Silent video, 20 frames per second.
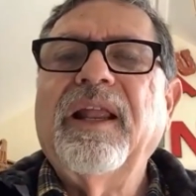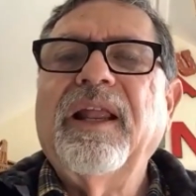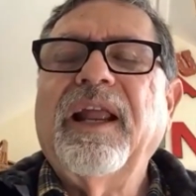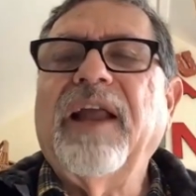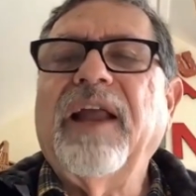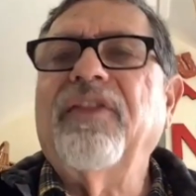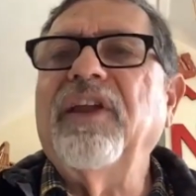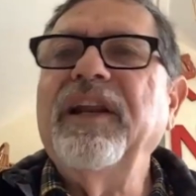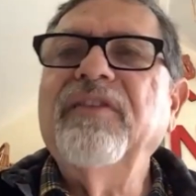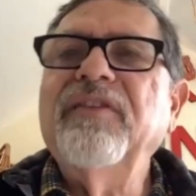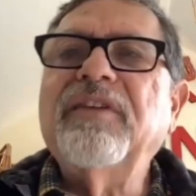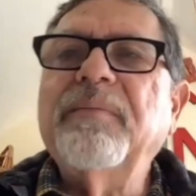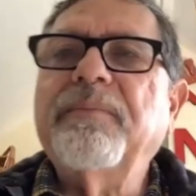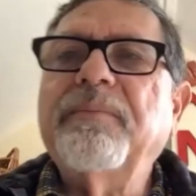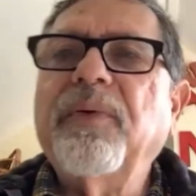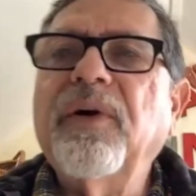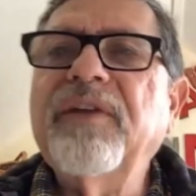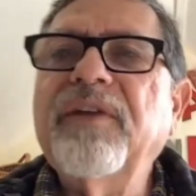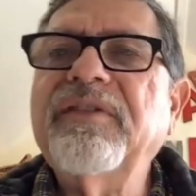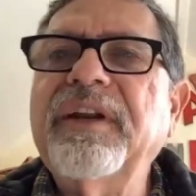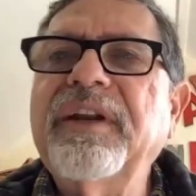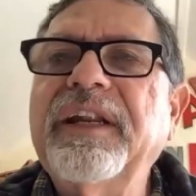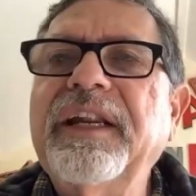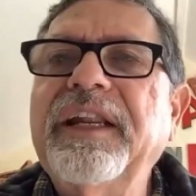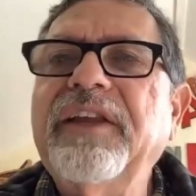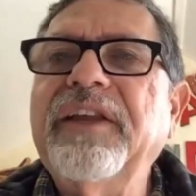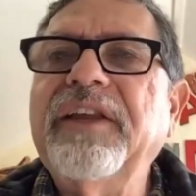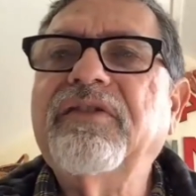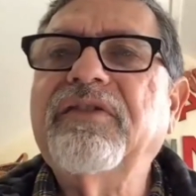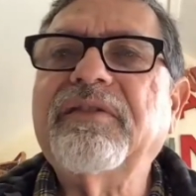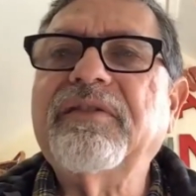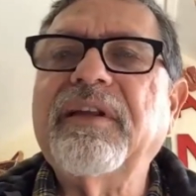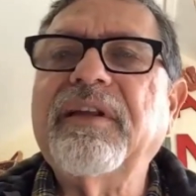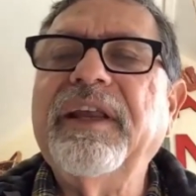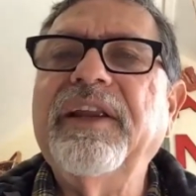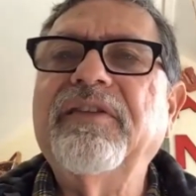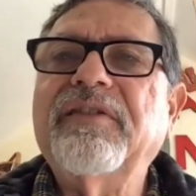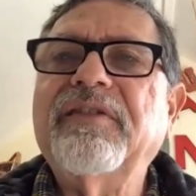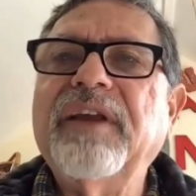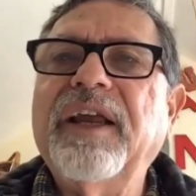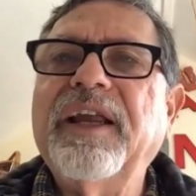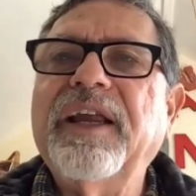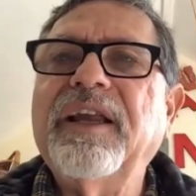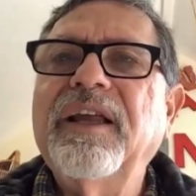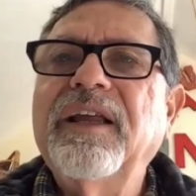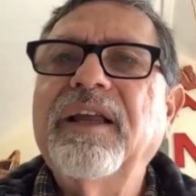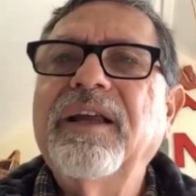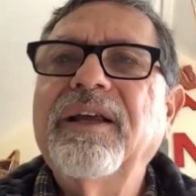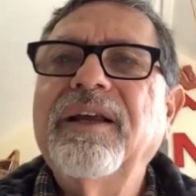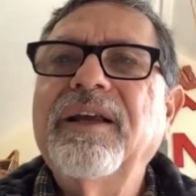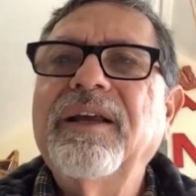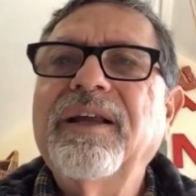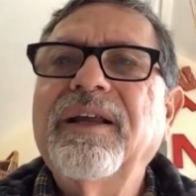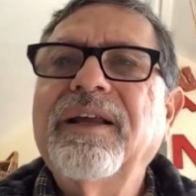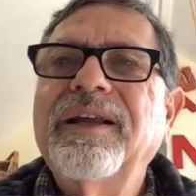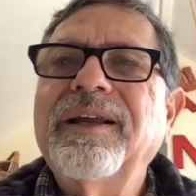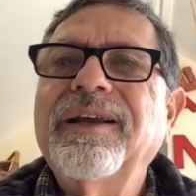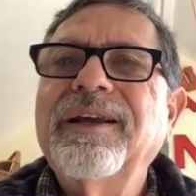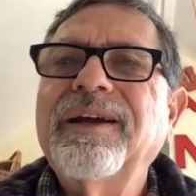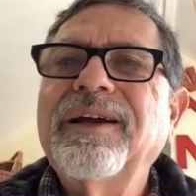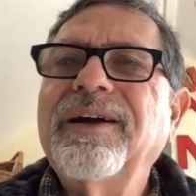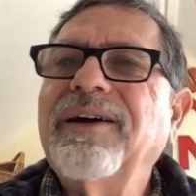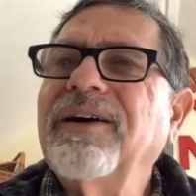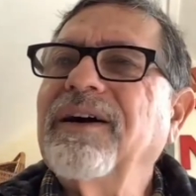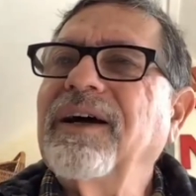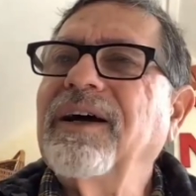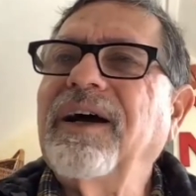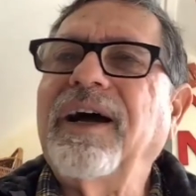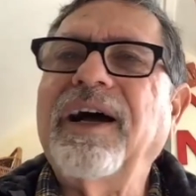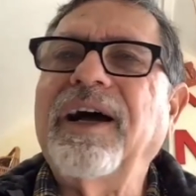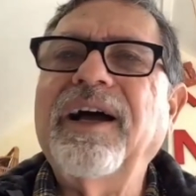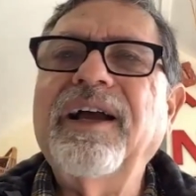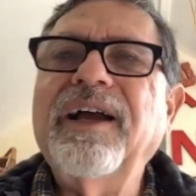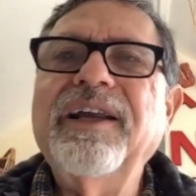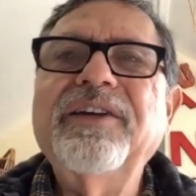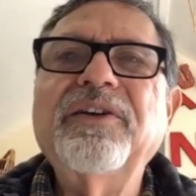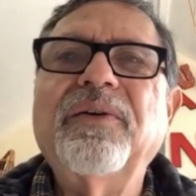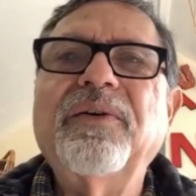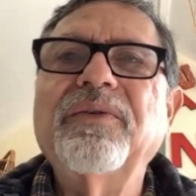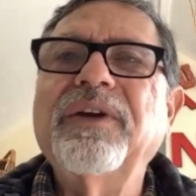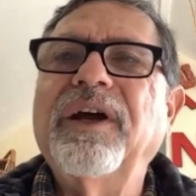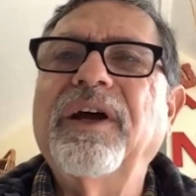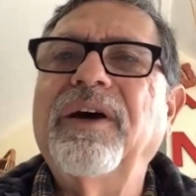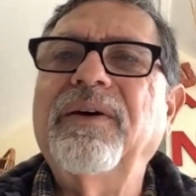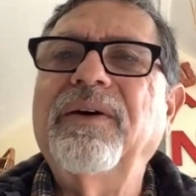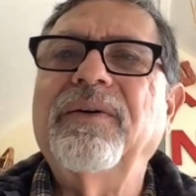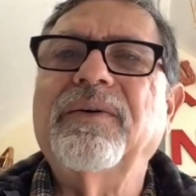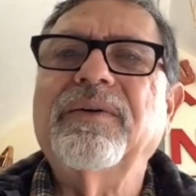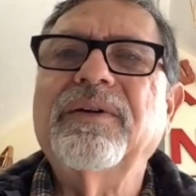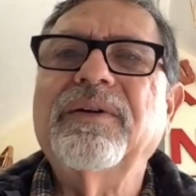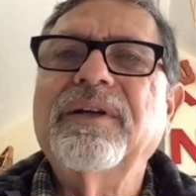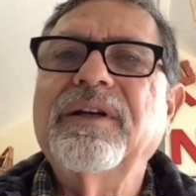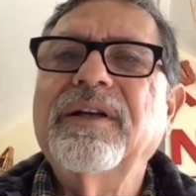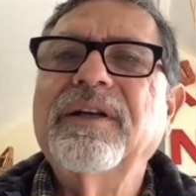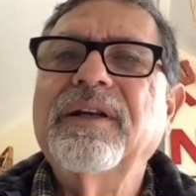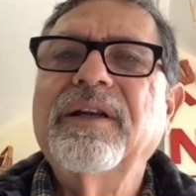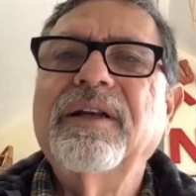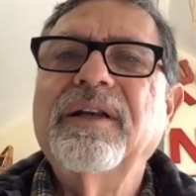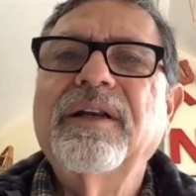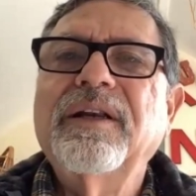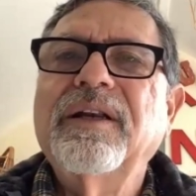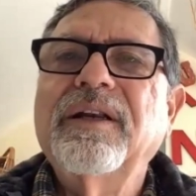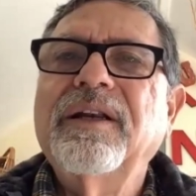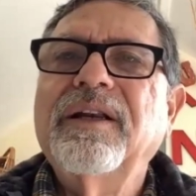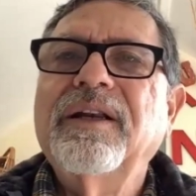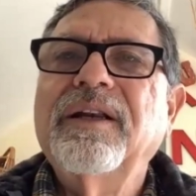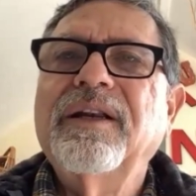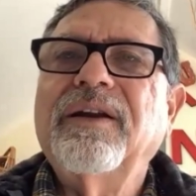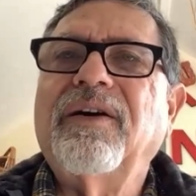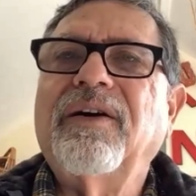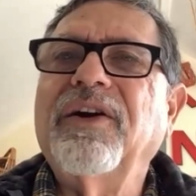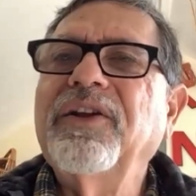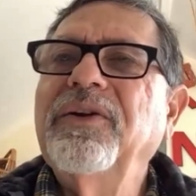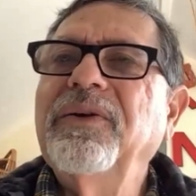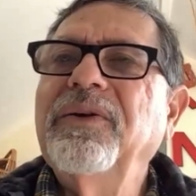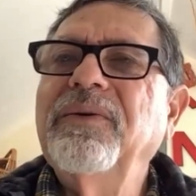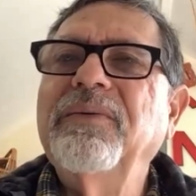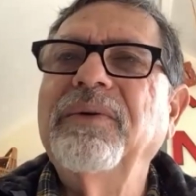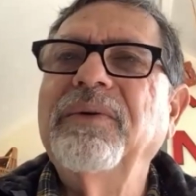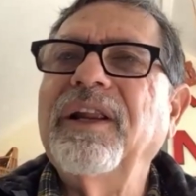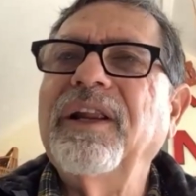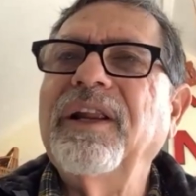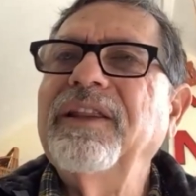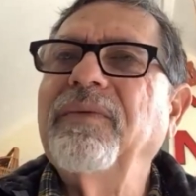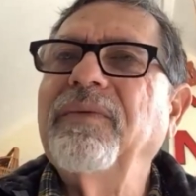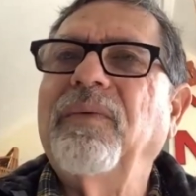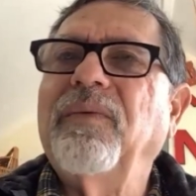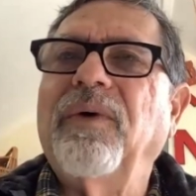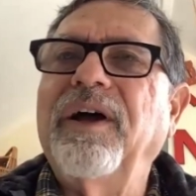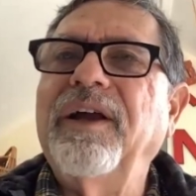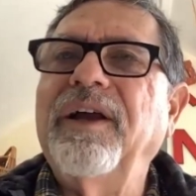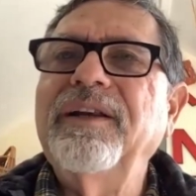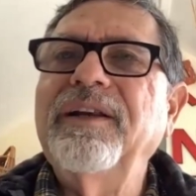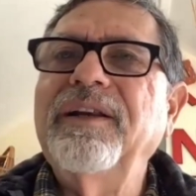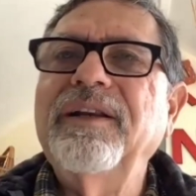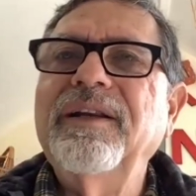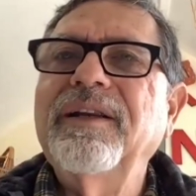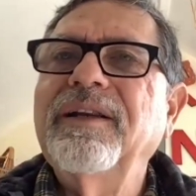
And then he's in prison and he's saying, "I don't know. Are you really the one?